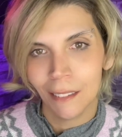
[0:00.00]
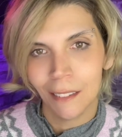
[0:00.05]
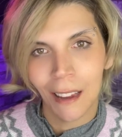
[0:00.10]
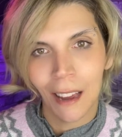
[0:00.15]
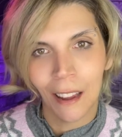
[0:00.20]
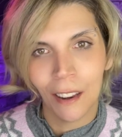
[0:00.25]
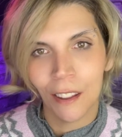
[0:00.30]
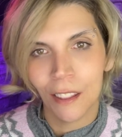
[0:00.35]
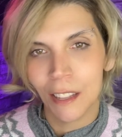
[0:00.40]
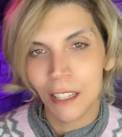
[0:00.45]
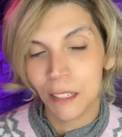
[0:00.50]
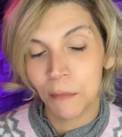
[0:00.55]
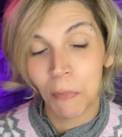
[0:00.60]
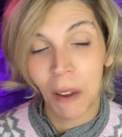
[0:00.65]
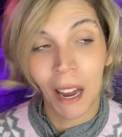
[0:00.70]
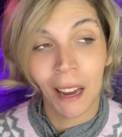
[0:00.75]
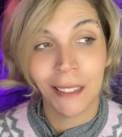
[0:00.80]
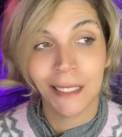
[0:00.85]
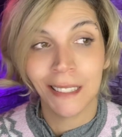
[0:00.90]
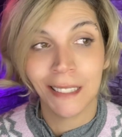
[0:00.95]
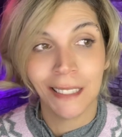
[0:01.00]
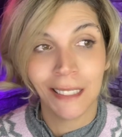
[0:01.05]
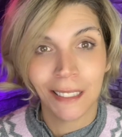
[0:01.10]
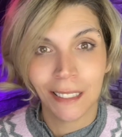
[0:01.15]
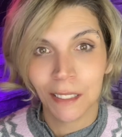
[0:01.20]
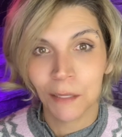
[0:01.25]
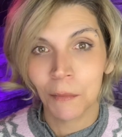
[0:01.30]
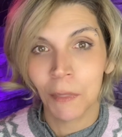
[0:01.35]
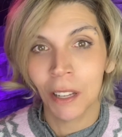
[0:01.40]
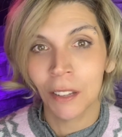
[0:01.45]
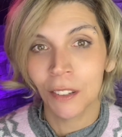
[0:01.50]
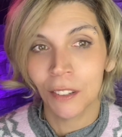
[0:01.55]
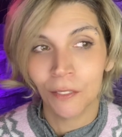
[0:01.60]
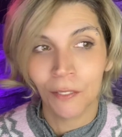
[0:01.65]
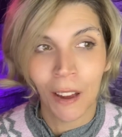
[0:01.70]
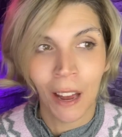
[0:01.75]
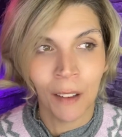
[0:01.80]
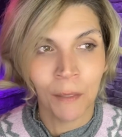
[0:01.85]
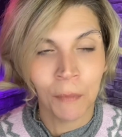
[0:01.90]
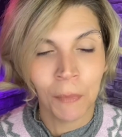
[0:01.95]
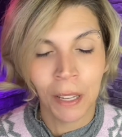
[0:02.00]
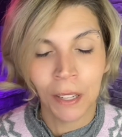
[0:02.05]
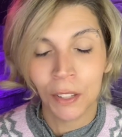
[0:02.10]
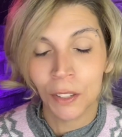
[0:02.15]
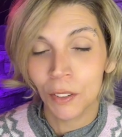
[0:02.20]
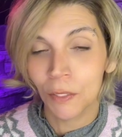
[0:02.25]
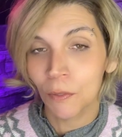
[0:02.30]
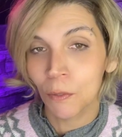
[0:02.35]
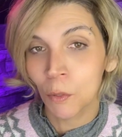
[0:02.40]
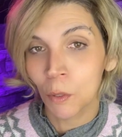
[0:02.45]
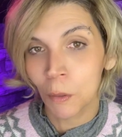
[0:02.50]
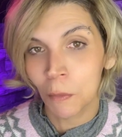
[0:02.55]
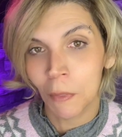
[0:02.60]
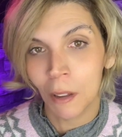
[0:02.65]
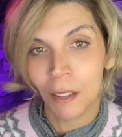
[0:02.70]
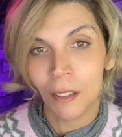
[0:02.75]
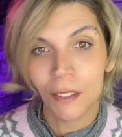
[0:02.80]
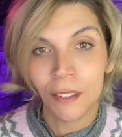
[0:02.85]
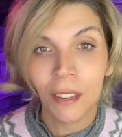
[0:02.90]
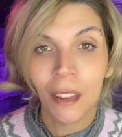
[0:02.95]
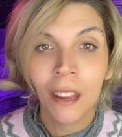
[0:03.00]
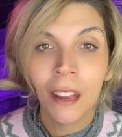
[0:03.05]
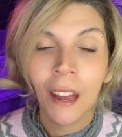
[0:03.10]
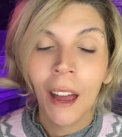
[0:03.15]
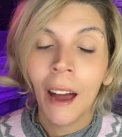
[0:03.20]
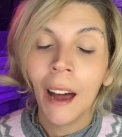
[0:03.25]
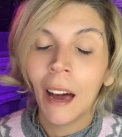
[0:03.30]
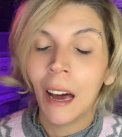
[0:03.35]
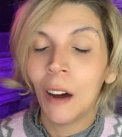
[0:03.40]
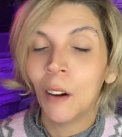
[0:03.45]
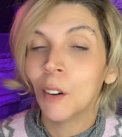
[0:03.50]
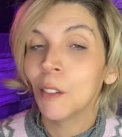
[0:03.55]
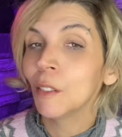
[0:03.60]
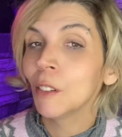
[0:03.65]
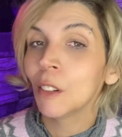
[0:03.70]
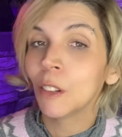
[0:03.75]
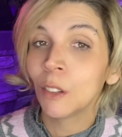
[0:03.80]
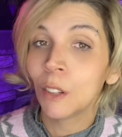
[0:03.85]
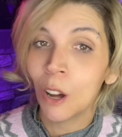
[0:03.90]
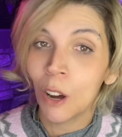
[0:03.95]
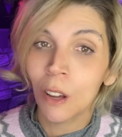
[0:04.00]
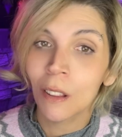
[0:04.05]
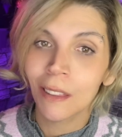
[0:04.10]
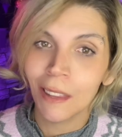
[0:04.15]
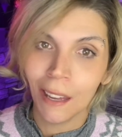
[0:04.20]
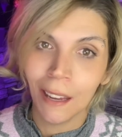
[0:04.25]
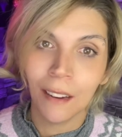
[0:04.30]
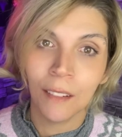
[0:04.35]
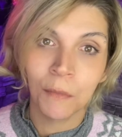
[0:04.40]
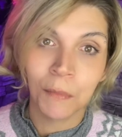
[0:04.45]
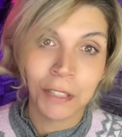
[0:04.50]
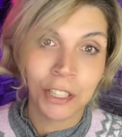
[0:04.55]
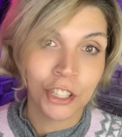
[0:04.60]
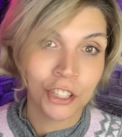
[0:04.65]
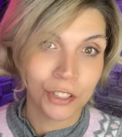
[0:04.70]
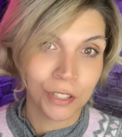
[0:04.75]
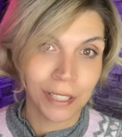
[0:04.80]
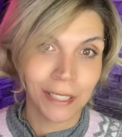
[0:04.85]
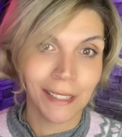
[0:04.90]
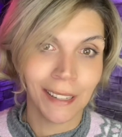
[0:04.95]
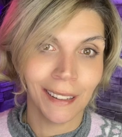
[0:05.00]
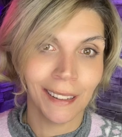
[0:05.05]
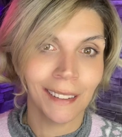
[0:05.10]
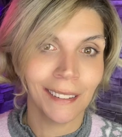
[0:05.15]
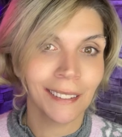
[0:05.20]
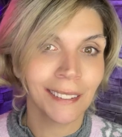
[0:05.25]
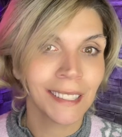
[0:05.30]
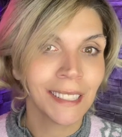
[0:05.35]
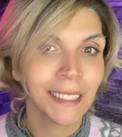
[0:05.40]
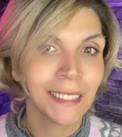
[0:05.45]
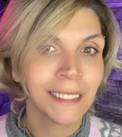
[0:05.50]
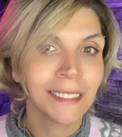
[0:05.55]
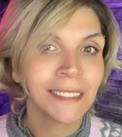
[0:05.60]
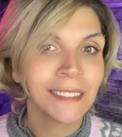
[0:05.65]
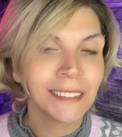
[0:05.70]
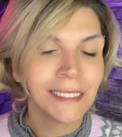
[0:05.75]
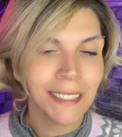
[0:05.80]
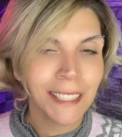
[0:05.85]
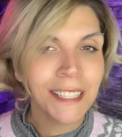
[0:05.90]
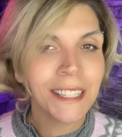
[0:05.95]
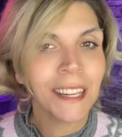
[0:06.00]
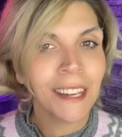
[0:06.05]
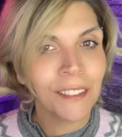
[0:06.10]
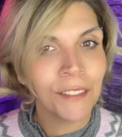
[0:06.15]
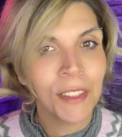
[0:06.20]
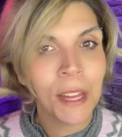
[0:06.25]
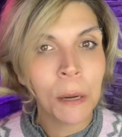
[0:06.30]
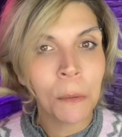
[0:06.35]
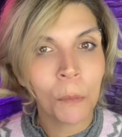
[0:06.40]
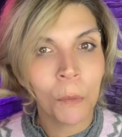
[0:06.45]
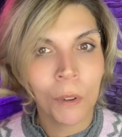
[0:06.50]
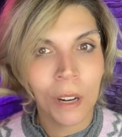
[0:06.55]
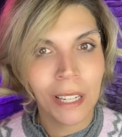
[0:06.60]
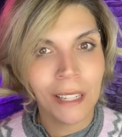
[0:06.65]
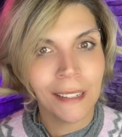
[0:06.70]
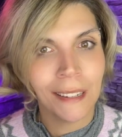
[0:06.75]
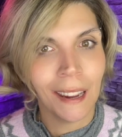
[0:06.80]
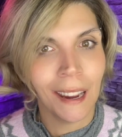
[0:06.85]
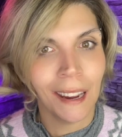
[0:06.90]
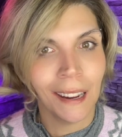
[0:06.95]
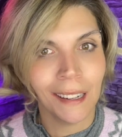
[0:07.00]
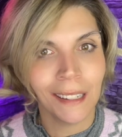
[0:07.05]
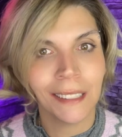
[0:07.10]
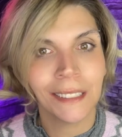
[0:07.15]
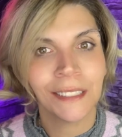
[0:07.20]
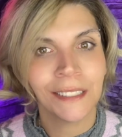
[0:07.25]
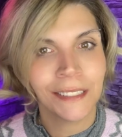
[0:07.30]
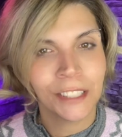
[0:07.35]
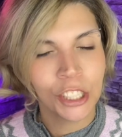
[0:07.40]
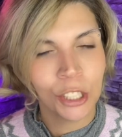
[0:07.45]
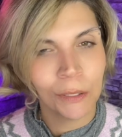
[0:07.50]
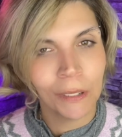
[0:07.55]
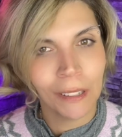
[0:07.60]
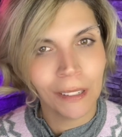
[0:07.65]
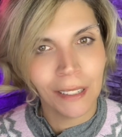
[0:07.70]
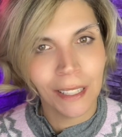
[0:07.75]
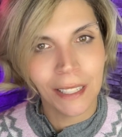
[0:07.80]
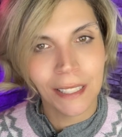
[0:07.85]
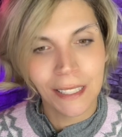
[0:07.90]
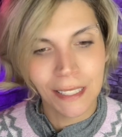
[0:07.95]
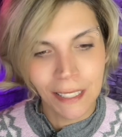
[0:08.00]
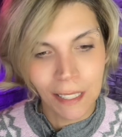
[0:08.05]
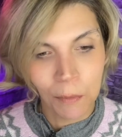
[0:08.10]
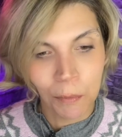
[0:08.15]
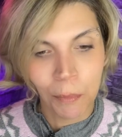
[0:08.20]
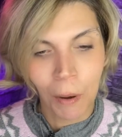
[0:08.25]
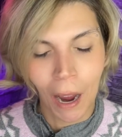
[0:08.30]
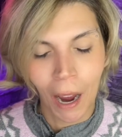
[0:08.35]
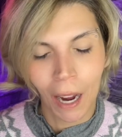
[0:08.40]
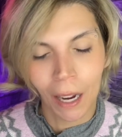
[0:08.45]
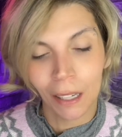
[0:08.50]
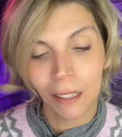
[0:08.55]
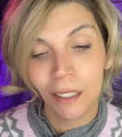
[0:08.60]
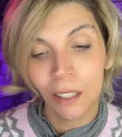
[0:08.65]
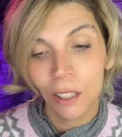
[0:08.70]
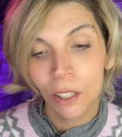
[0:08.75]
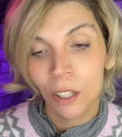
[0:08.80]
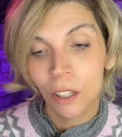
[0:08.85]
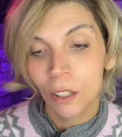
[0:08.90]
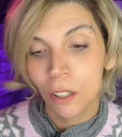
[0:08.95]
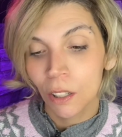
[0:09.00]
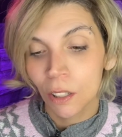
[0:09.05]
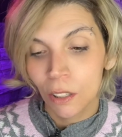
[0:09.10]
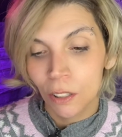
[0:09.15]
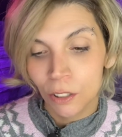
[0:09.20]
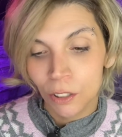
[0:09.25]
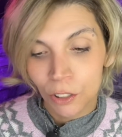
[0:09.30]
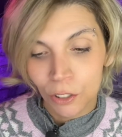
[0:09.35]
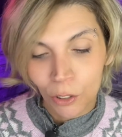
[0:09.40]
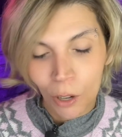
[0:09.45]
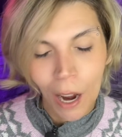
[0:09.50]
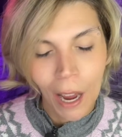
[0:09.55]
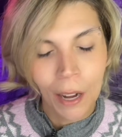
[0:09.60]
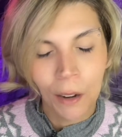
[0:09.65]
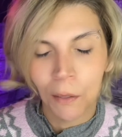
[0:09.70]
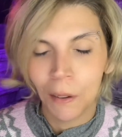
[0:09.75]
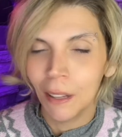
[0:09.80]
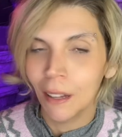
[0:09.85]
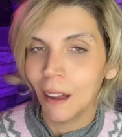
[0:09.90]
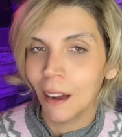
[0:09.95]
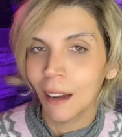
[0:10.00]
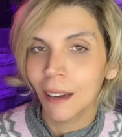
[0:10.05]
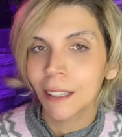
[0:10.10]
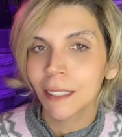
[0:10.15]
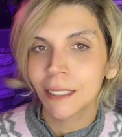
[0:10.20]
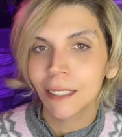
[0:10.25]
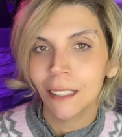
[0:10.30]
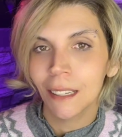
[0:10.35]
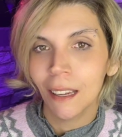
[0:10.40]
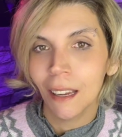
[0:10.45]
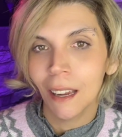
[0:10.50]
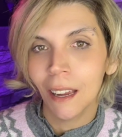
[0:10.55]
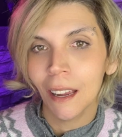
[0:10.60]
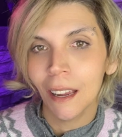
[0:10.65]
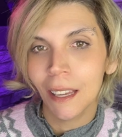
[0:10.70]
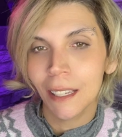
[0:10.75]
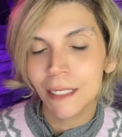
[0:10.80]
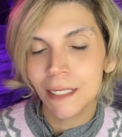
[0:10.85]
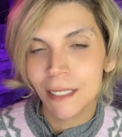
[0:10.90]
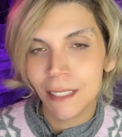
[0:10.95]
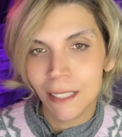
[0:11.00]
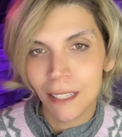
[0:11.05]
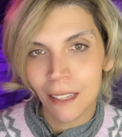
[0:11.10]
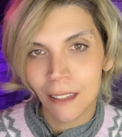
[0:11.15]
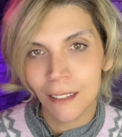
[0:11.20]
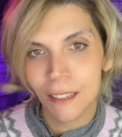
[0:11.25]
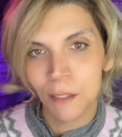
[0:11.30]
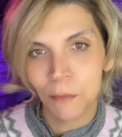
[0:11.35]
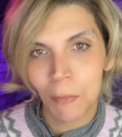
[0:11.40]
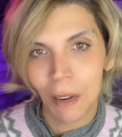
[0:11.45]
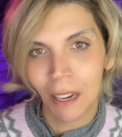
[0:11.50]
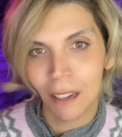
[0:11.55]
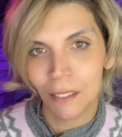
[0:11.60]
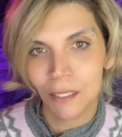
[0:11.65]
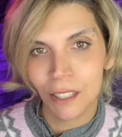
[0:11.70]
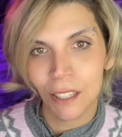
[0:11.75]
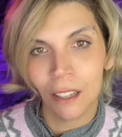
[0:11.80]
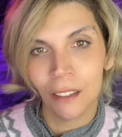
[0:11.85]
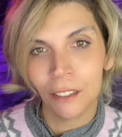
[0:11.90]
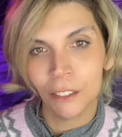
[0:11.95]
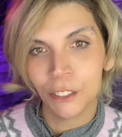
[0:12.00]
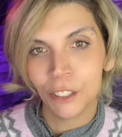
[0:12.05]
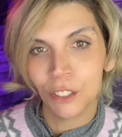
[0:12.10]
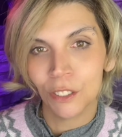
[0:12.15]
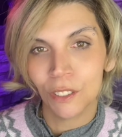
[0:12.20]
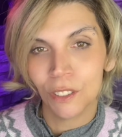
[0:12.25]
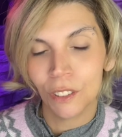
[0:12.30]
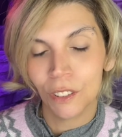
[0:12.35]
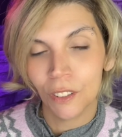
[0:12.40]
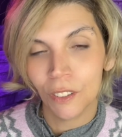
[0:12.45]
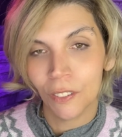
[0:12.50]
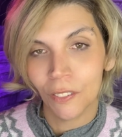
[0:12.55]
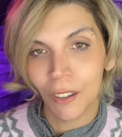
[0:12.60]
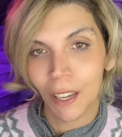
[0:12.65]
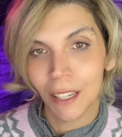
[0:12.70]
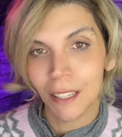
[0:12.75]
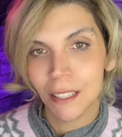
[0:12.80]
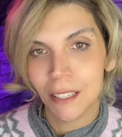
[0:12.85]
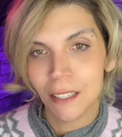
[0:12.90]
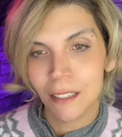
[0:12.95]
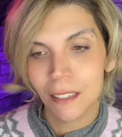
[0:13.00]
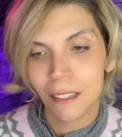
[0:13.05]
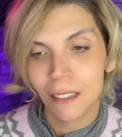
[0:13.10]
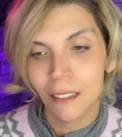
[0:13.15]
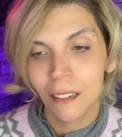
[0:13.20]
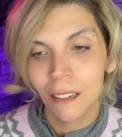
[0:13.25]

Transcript: out of this past six months, five months, four months, however long they have been struggling, let's give them one day to at least sit back, try to relax, and see the smiles on their children's face.